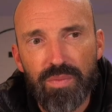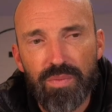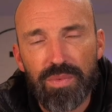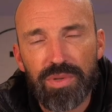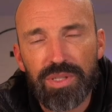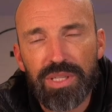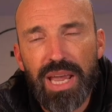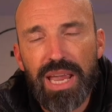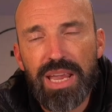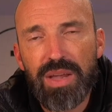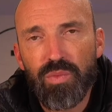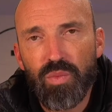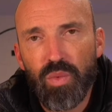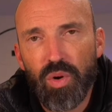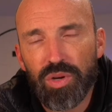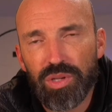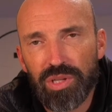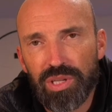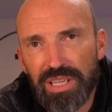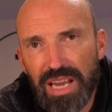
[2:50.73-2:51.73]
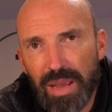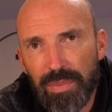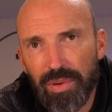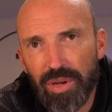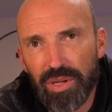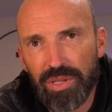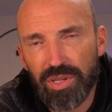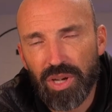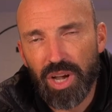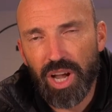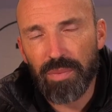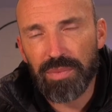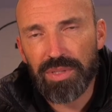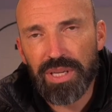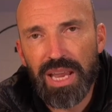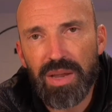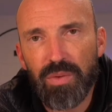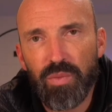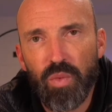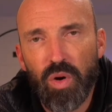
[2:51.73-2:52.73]
take one step at a time,
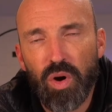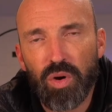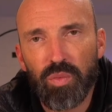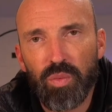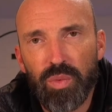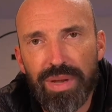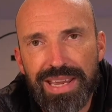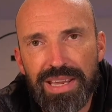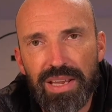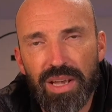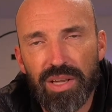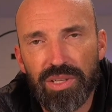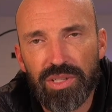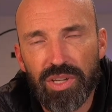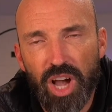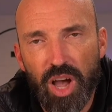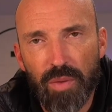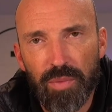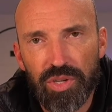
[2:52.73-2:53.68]
take 1 week at a time,